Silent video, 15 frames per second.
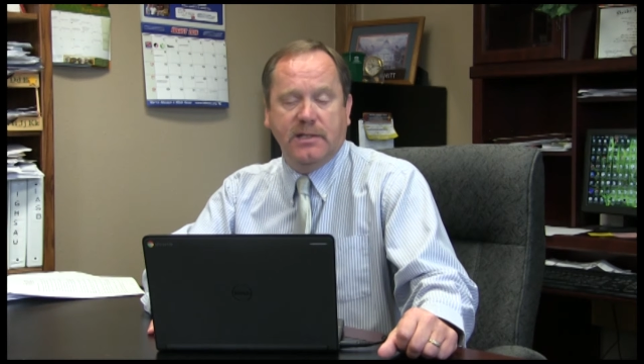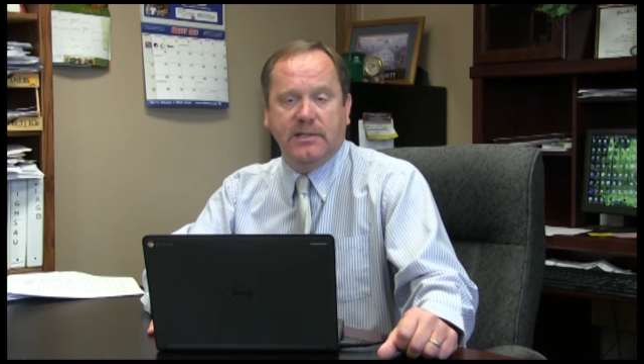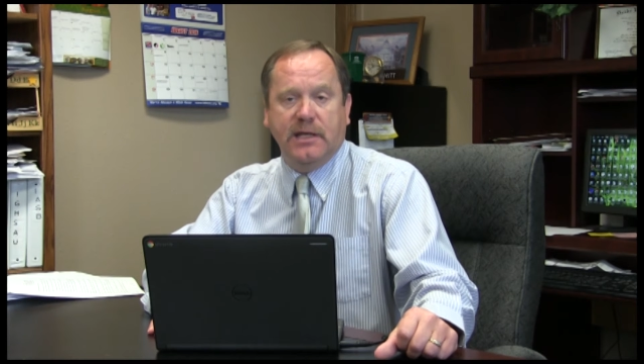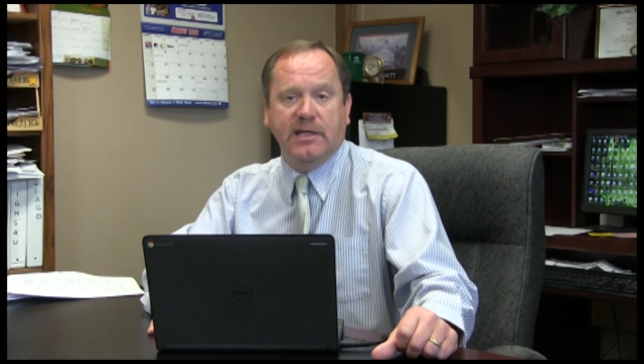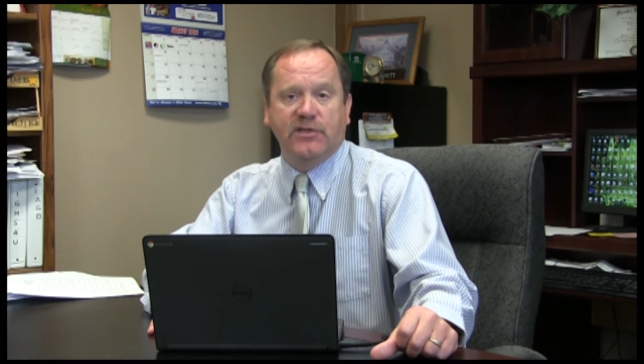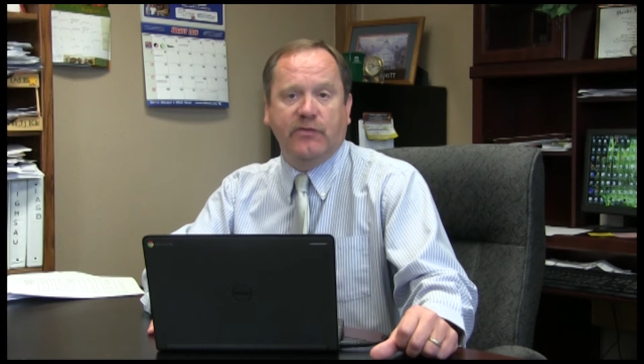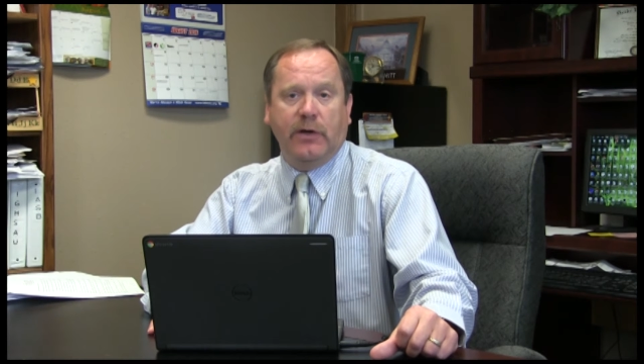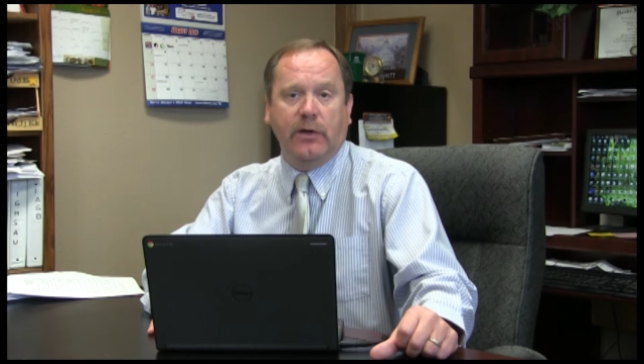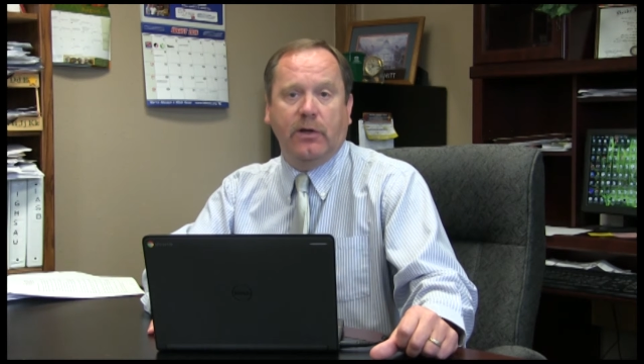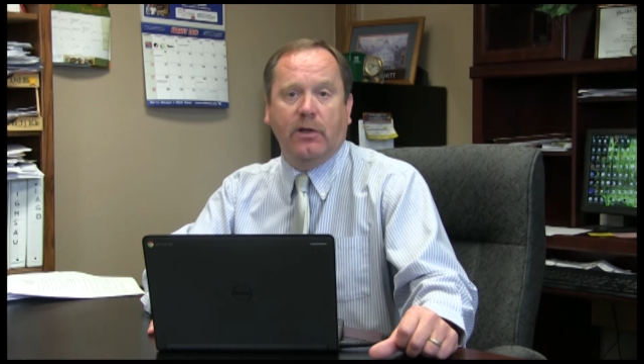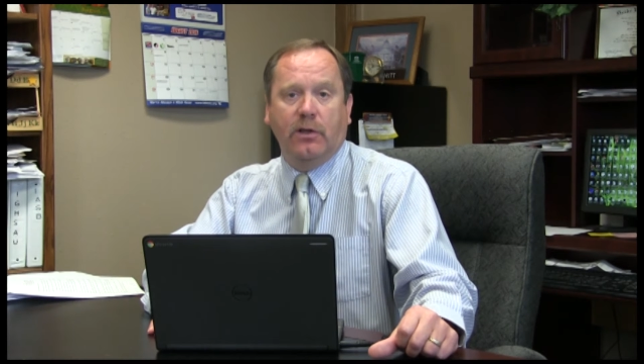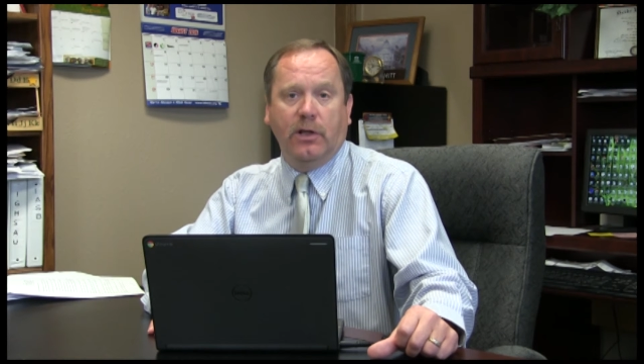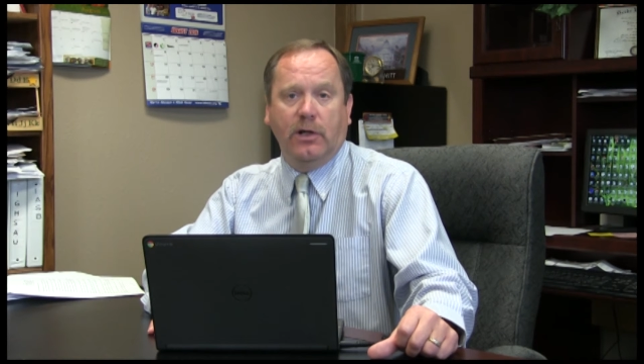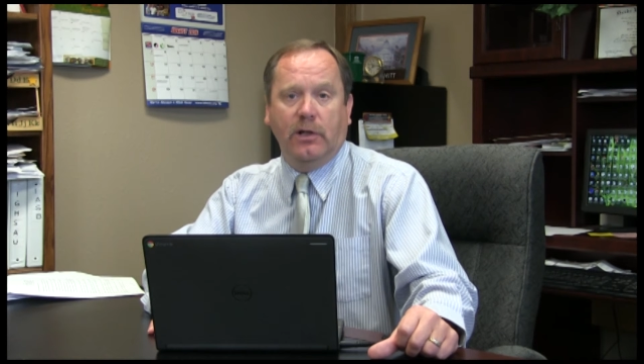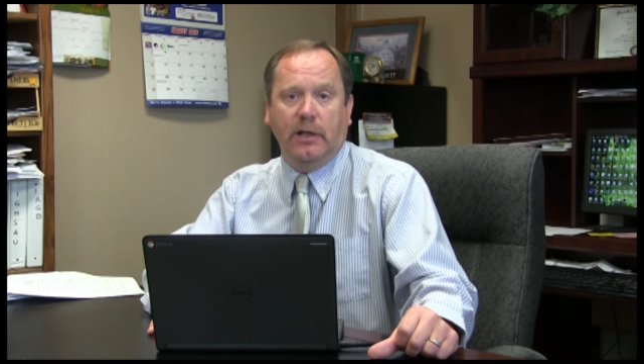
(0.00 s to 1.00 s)
says very
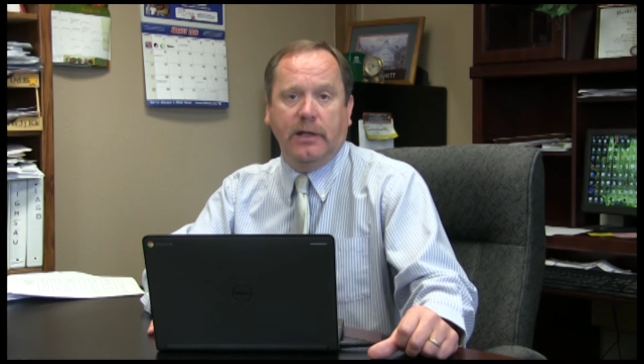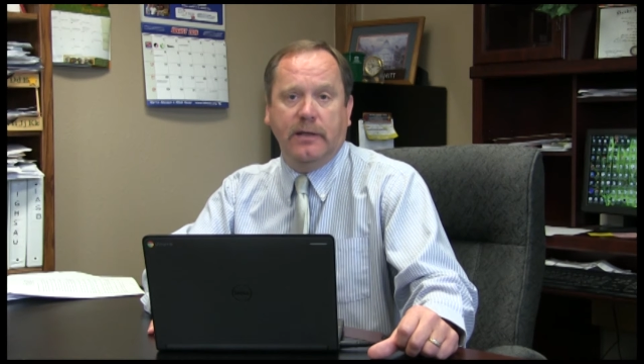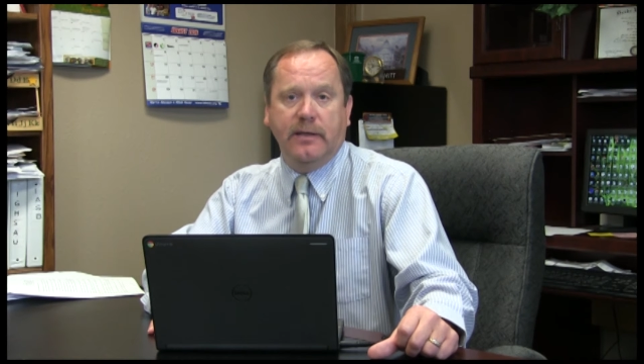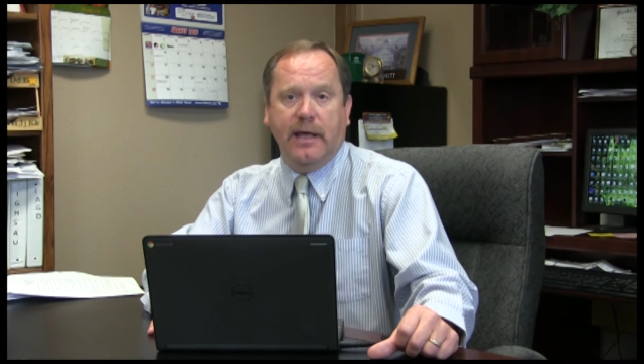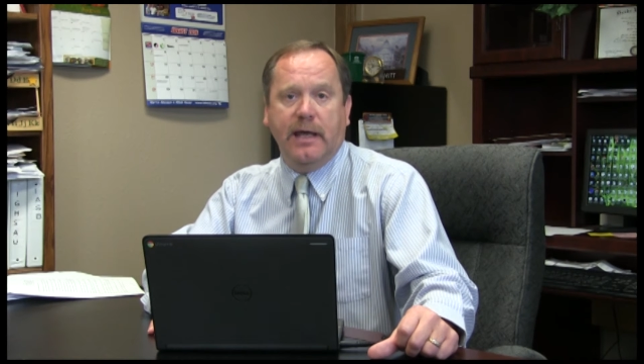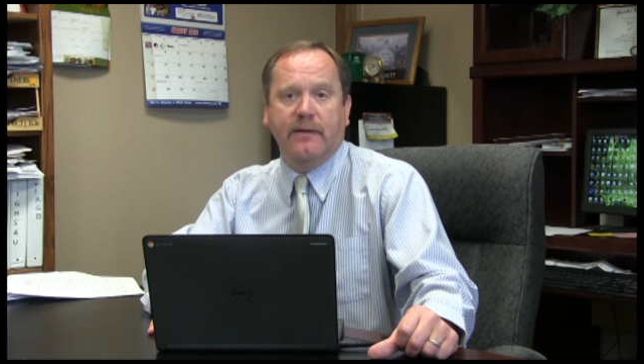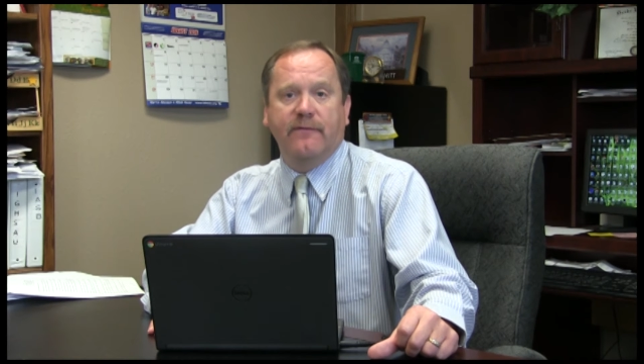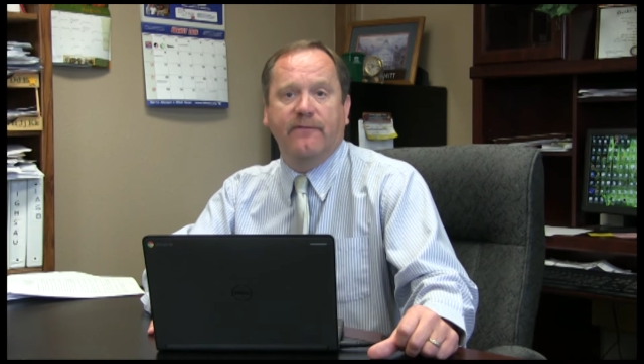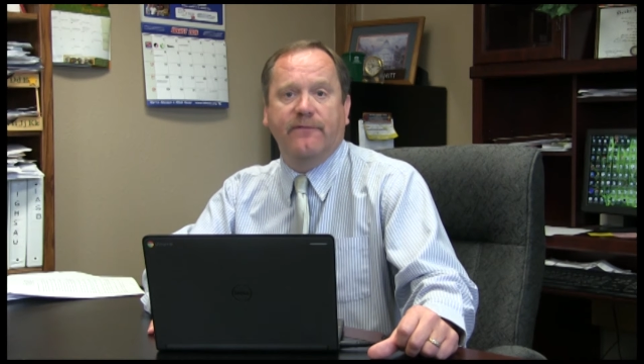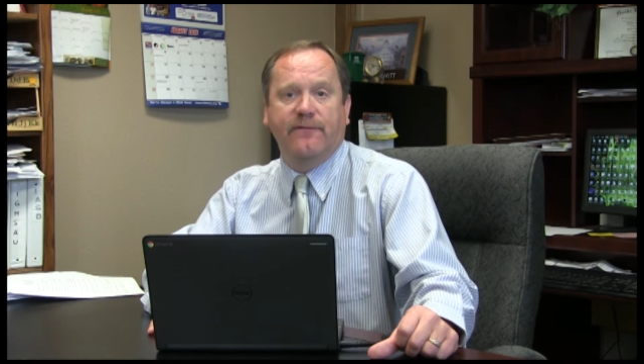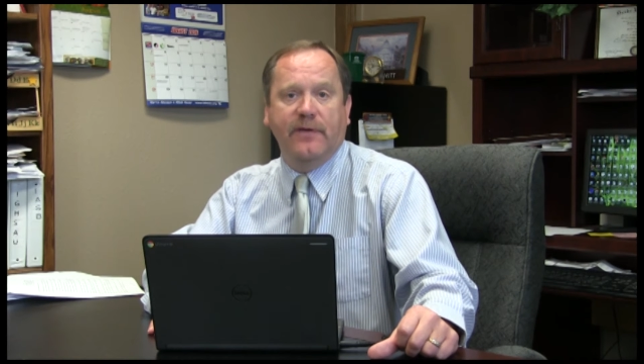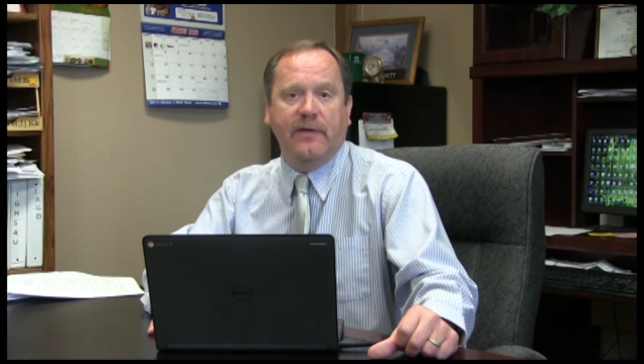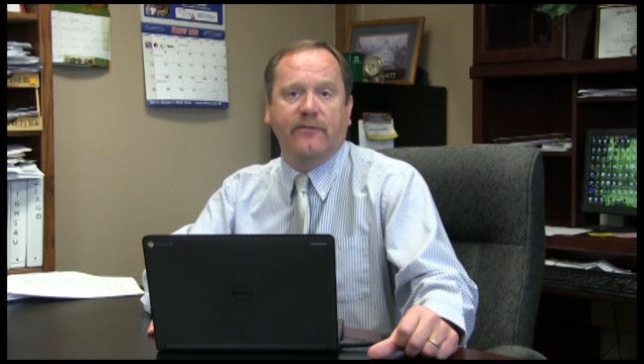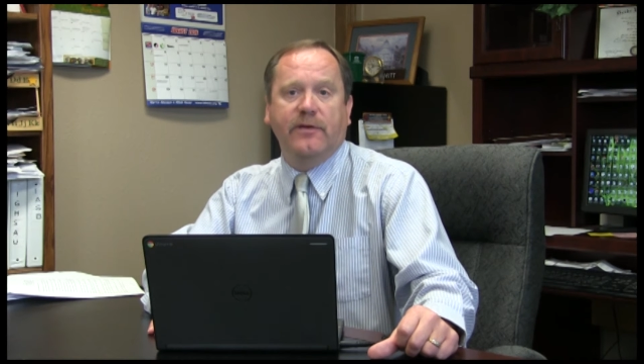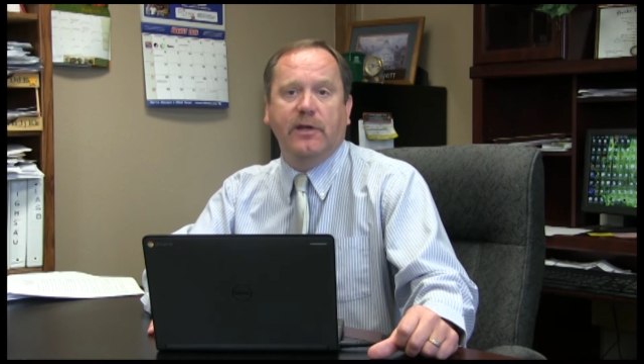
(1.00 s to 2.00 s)
clearly that
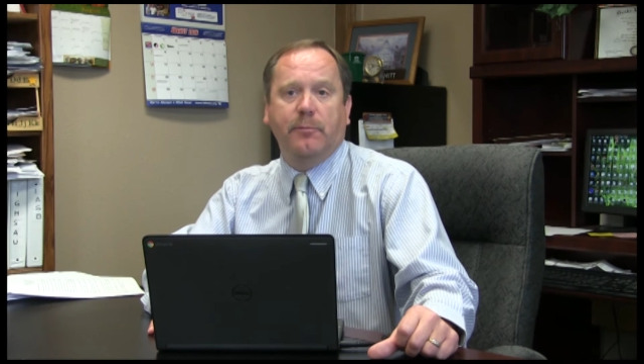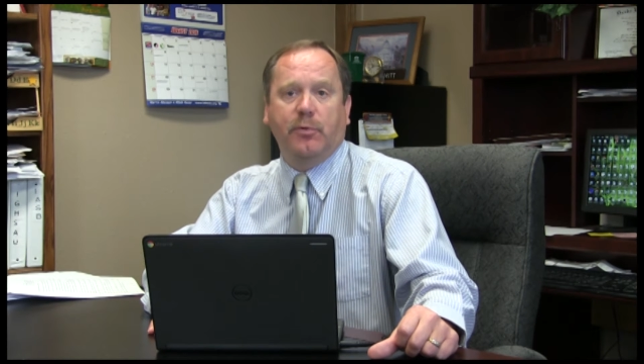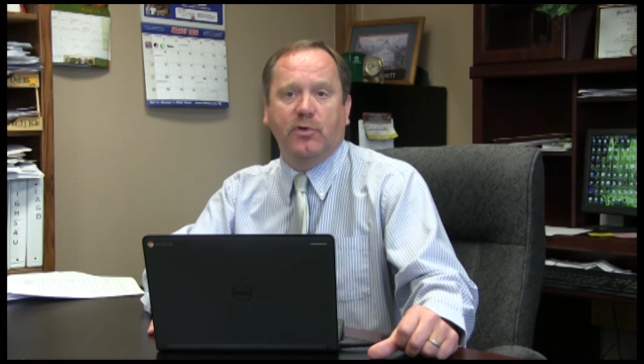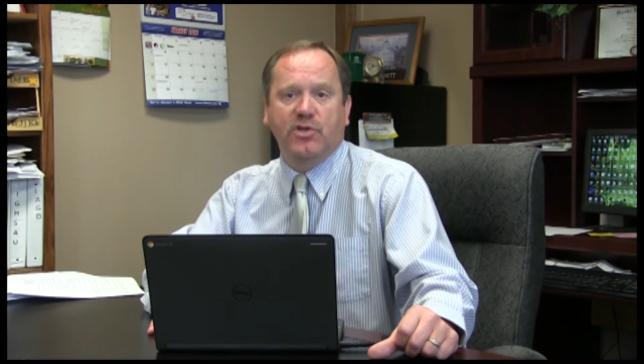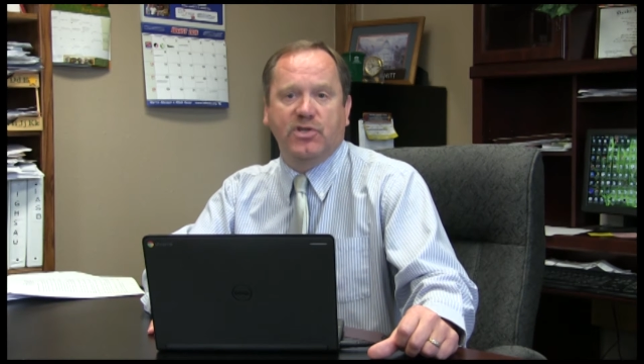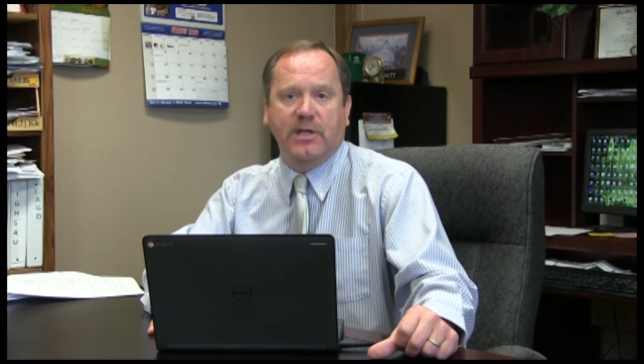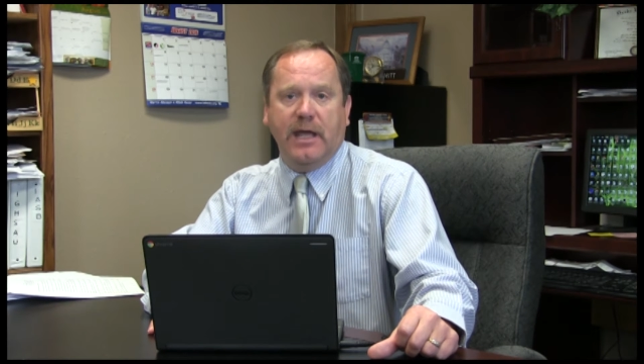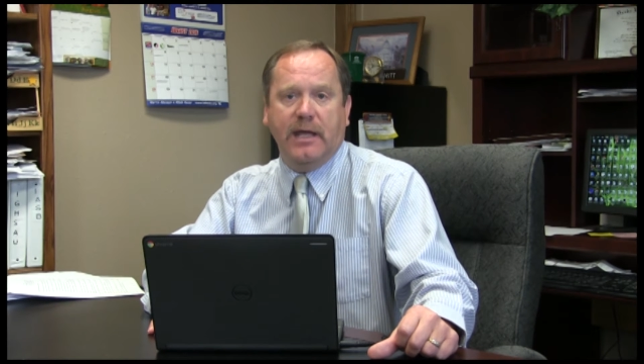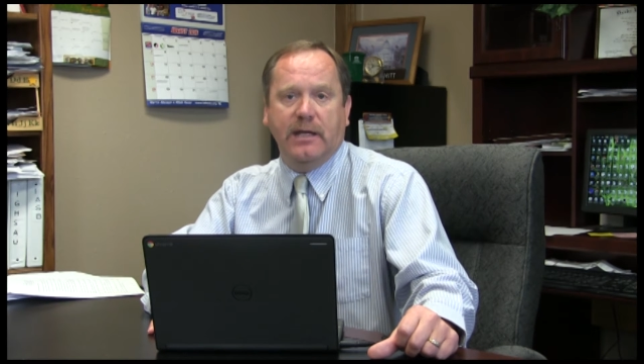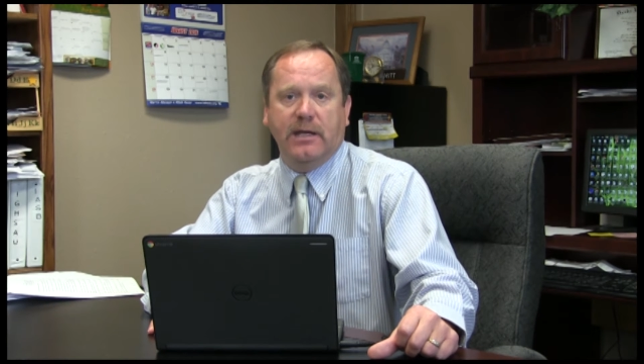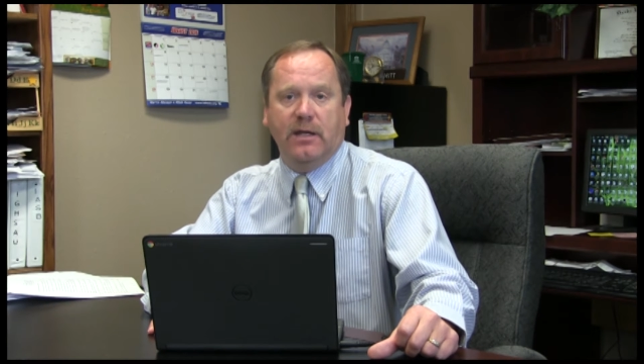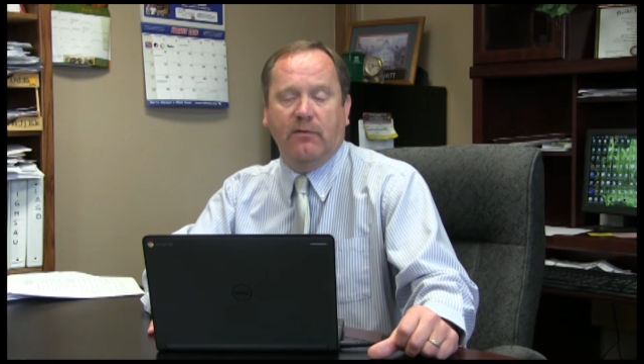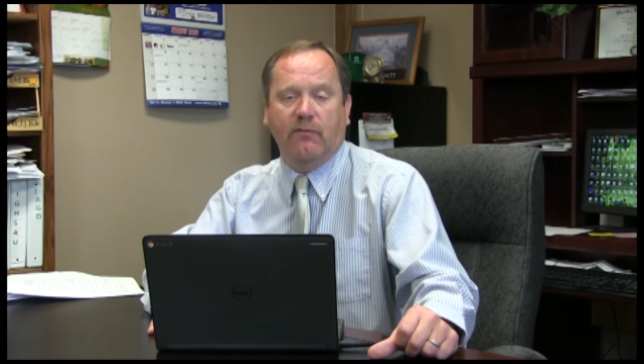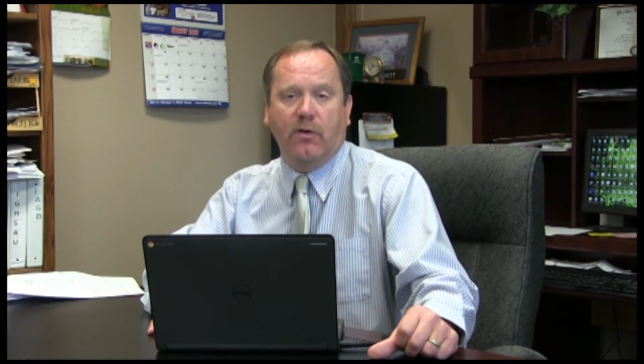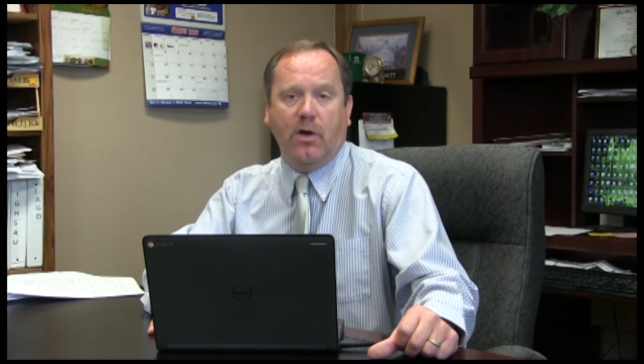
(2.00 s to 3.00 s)

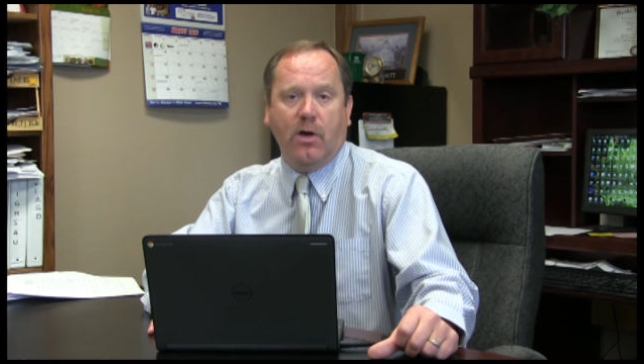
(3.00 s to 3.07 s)
50% of